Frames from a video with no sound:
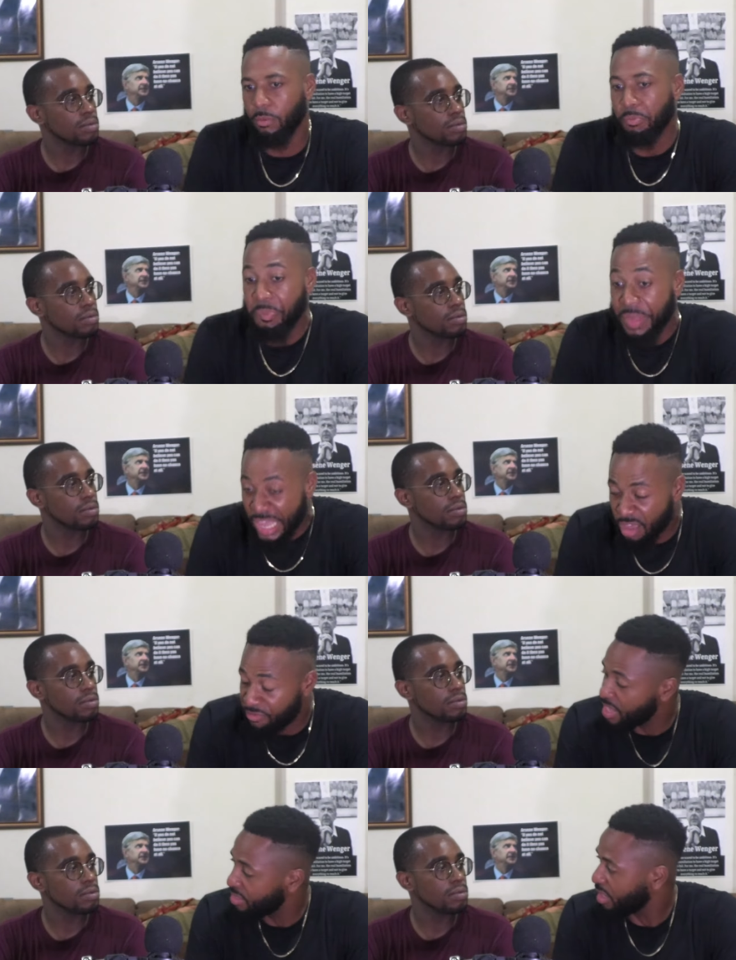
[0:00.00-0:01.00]

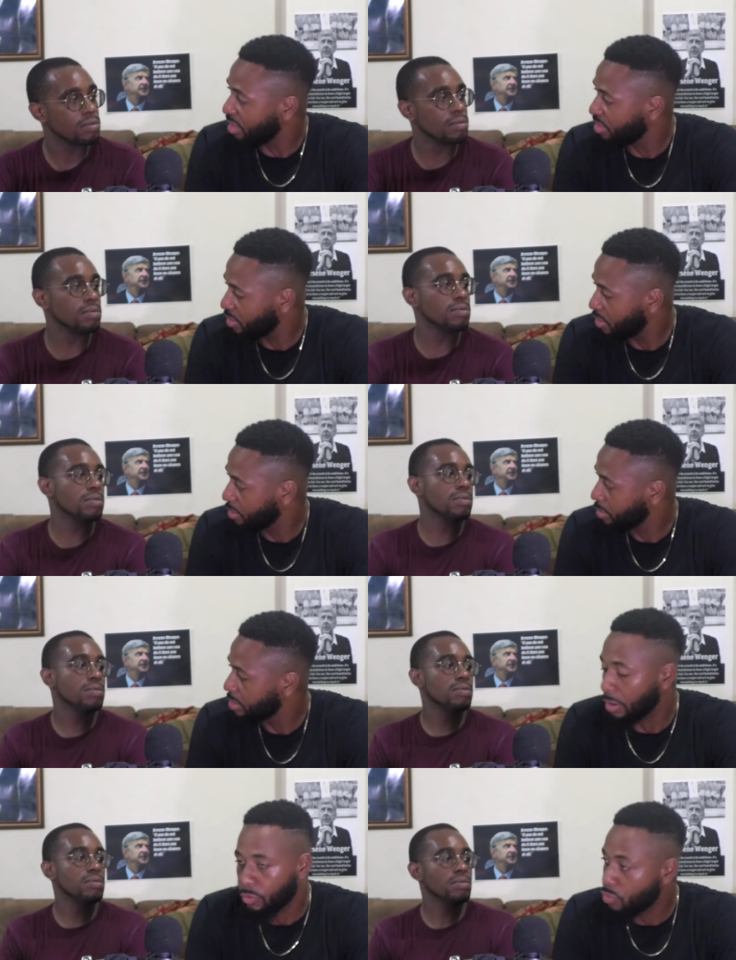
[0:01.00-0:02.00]
Speaker 1: behavior is concerned, mm -hmm.
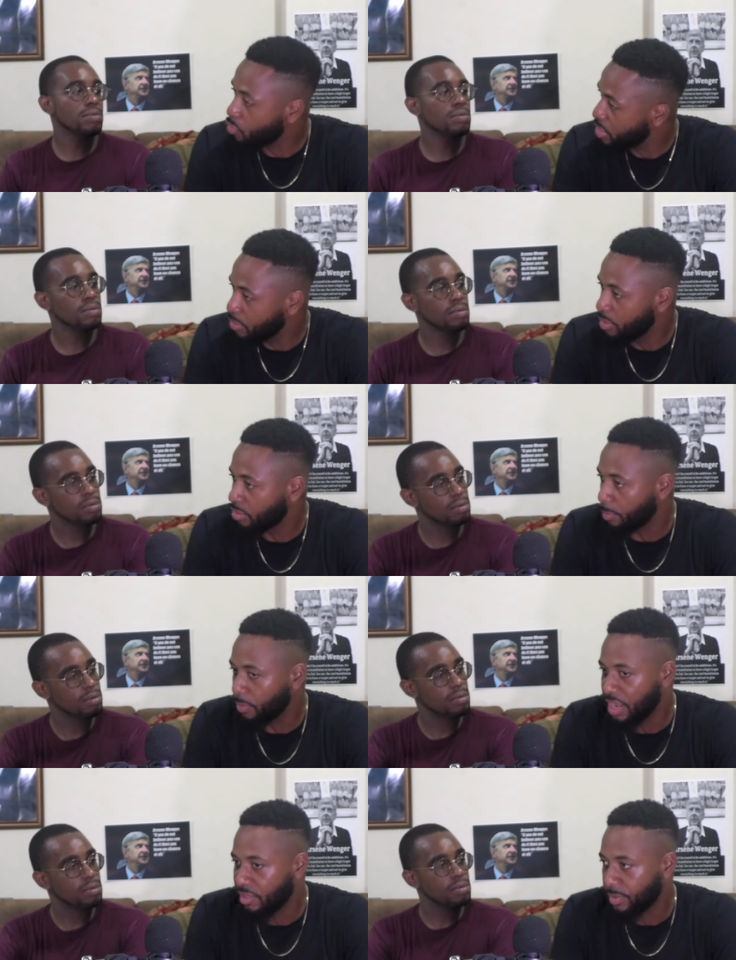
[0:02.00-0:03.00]
that really really
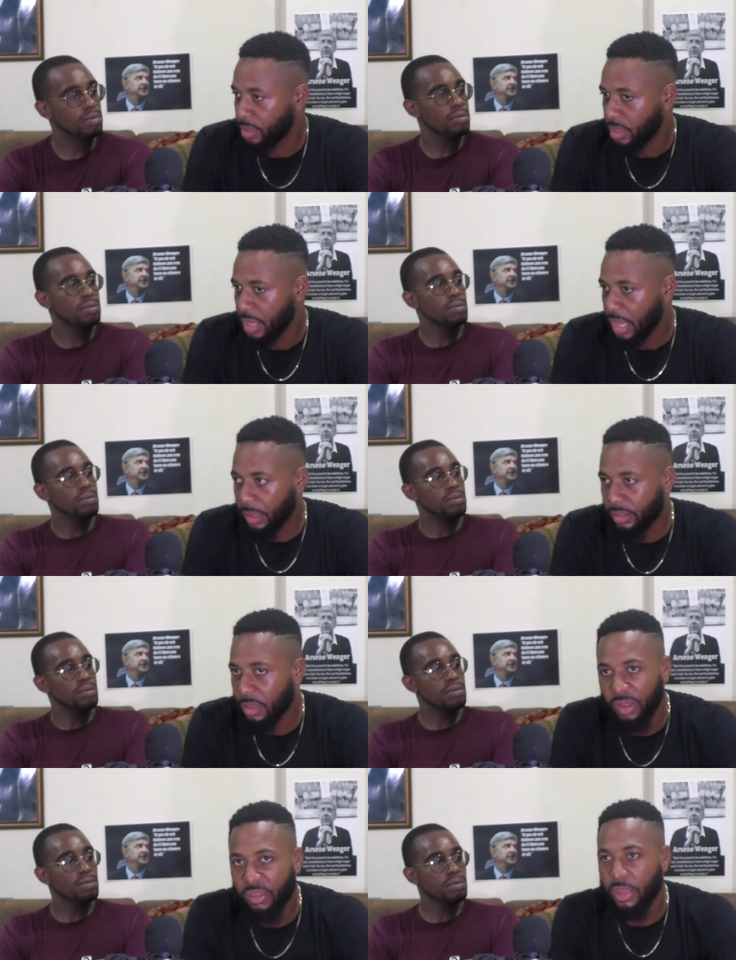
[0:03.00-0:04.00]
surprised me. They
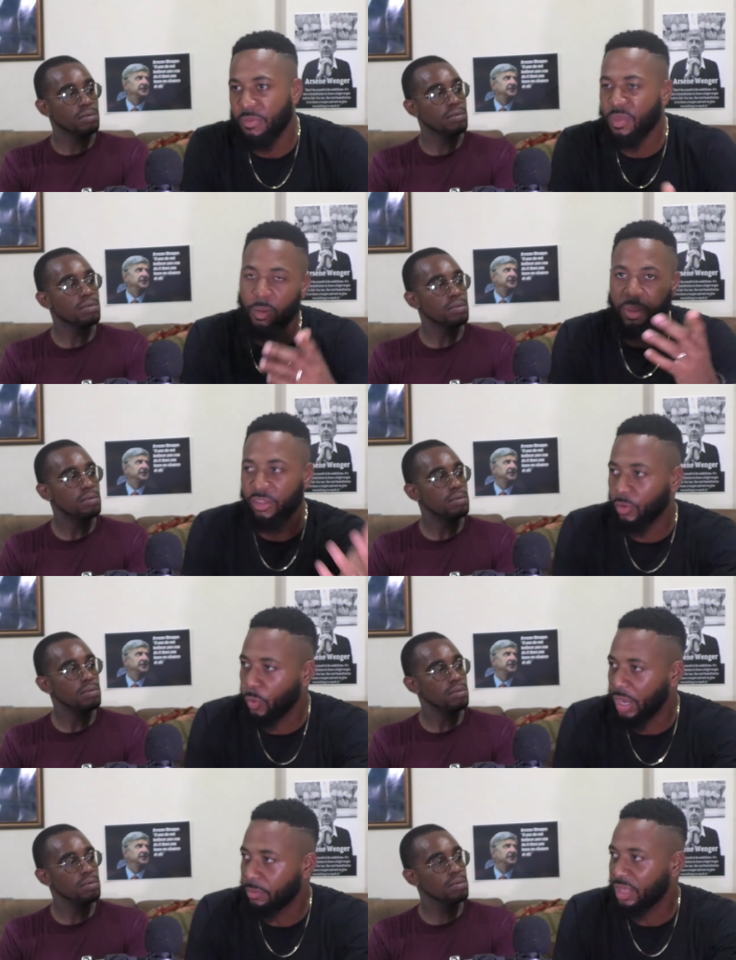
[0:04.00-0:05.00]
must say he never made the
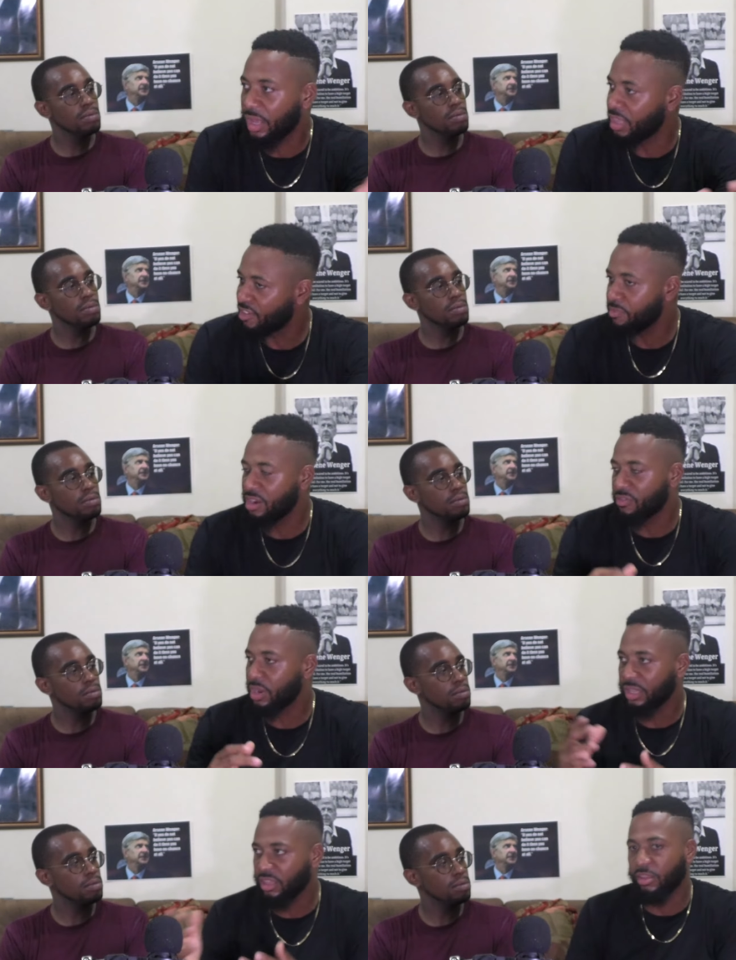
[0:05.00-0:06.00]
squad because of
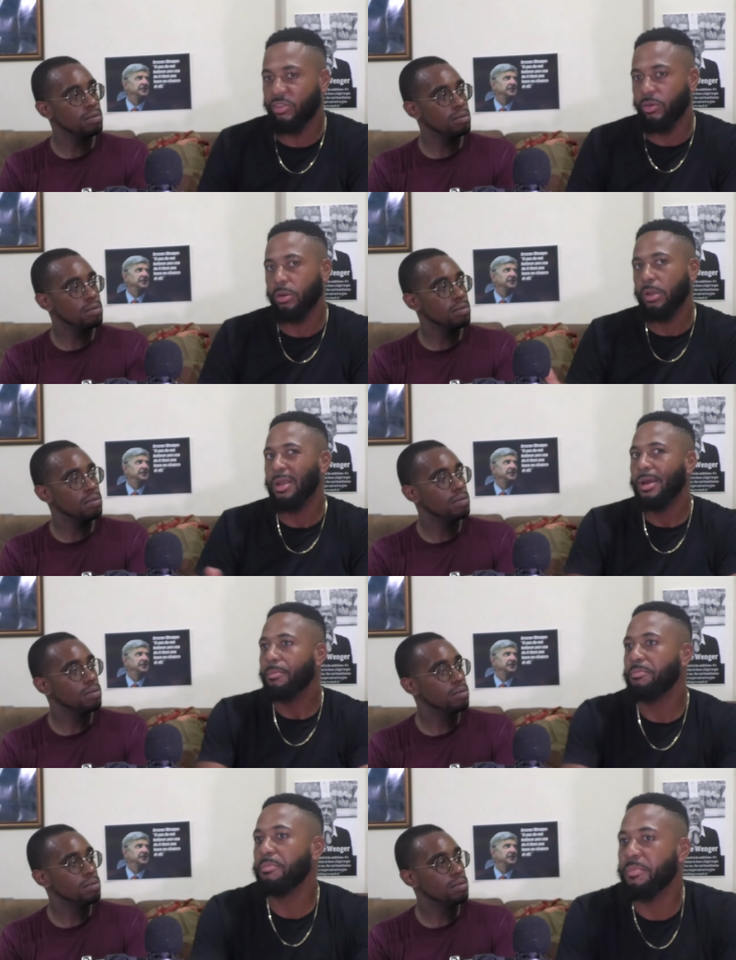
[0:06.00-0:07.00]
behavioral issue.
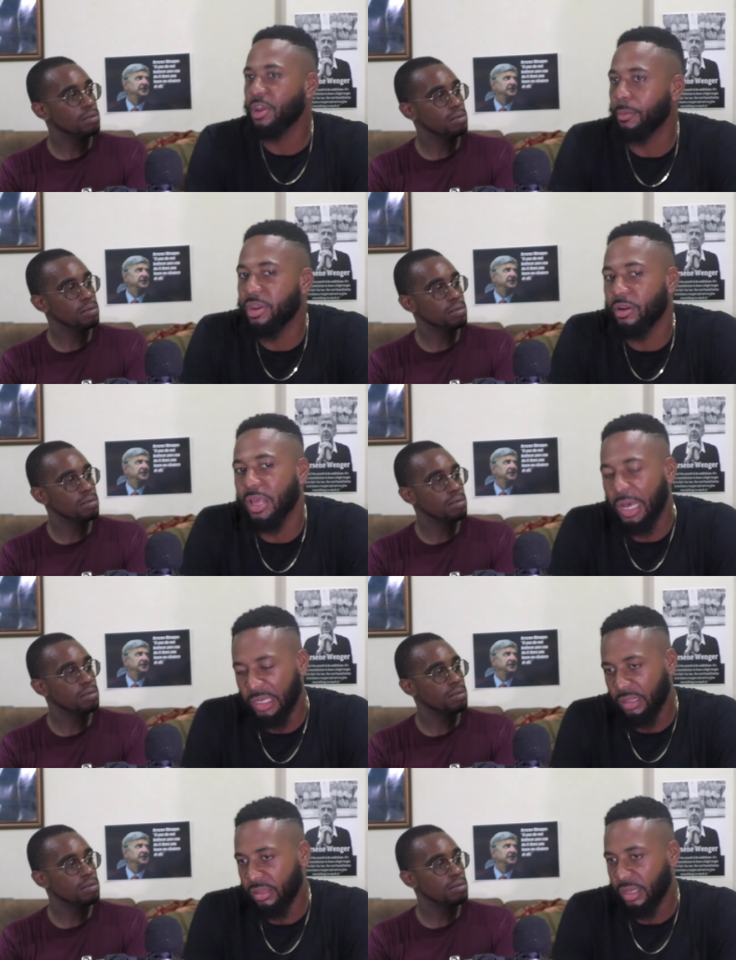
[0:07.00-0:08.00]
Me not, me not really
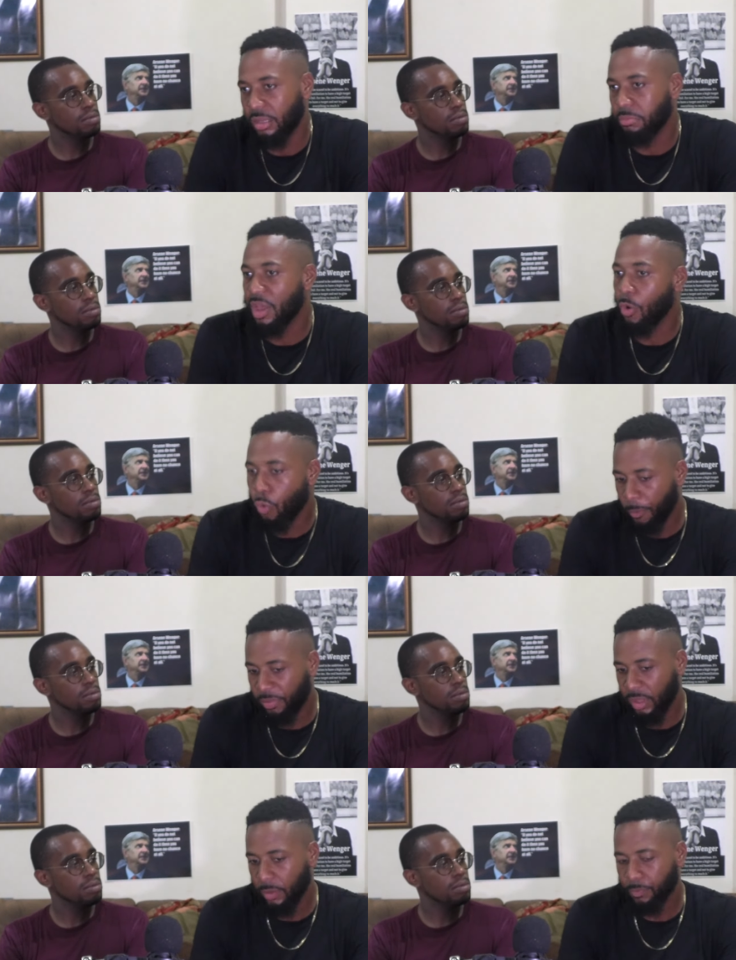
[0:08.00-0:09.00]
understand that. Me I hope
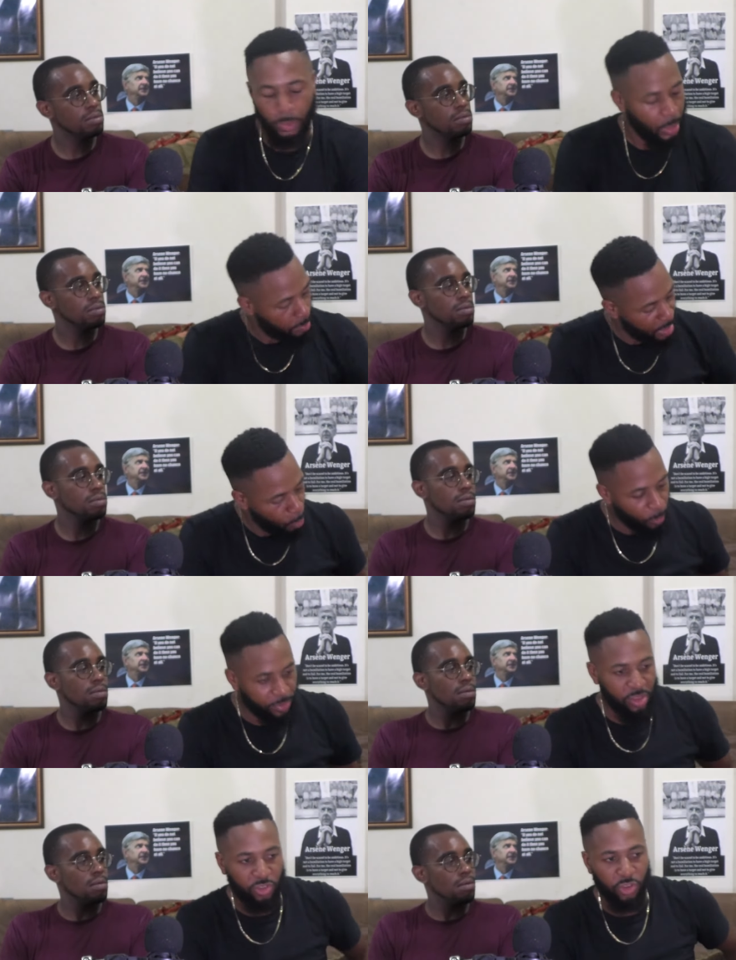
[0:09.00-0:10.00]
say. I
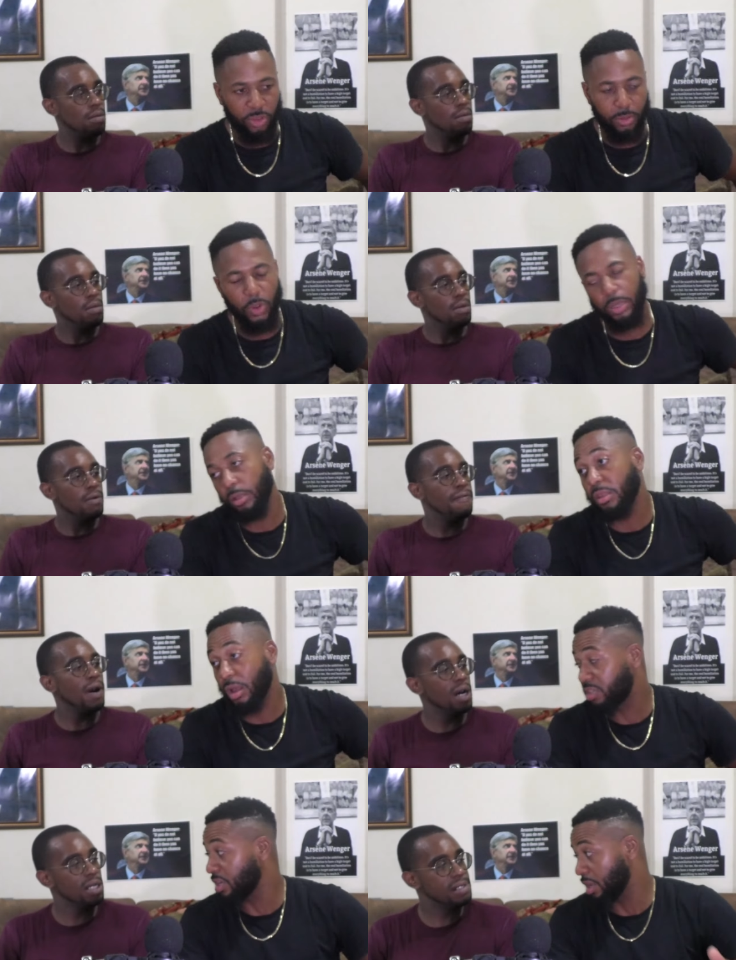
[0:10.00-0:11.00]
hope it's just, well, it's
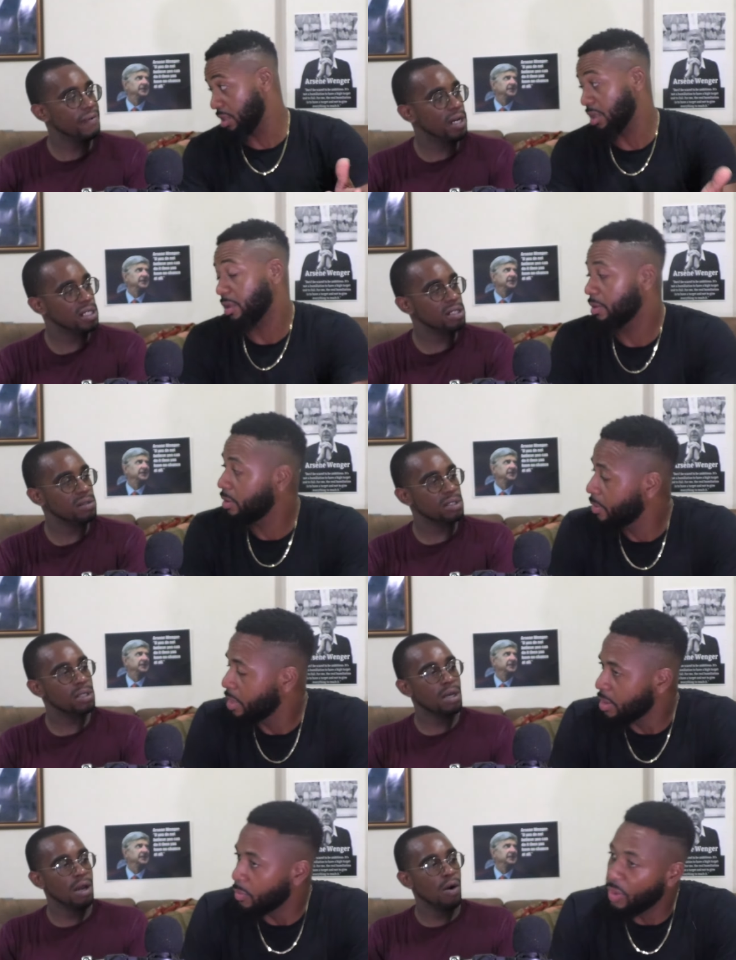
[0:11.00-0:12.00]
false, actually, false news.
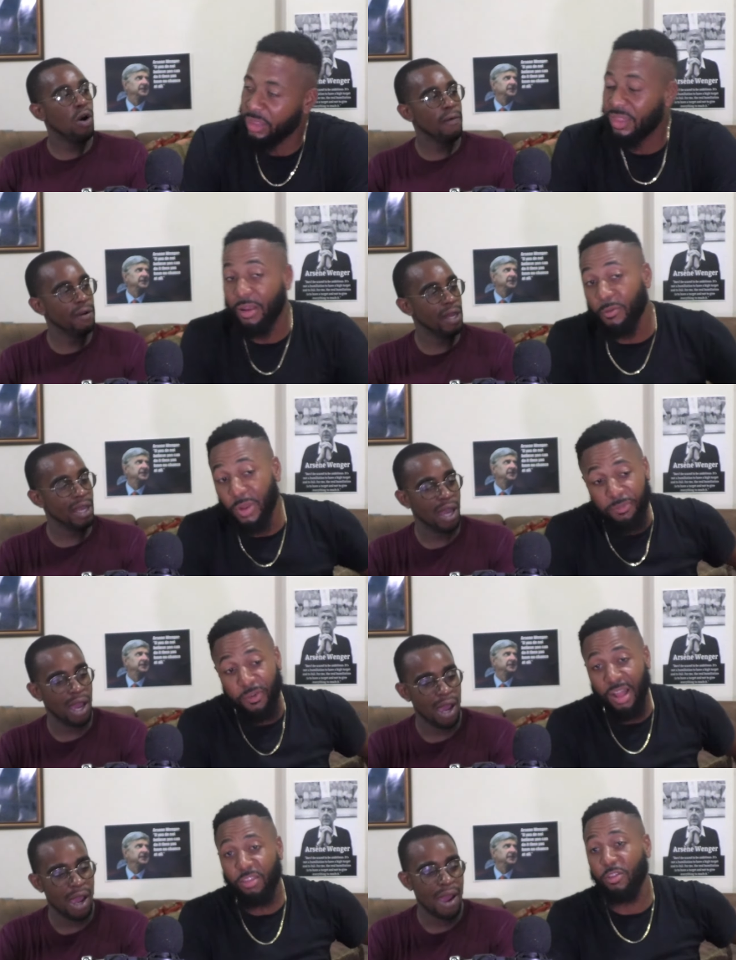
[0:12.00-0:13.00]
Well, it's not really
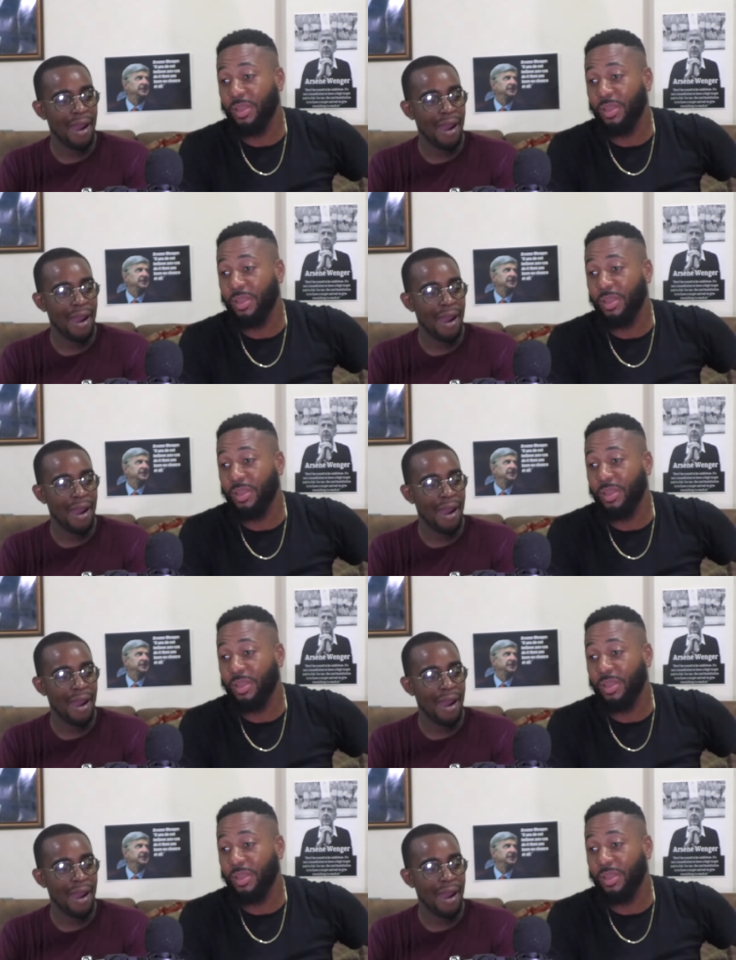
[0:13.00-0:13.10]
false news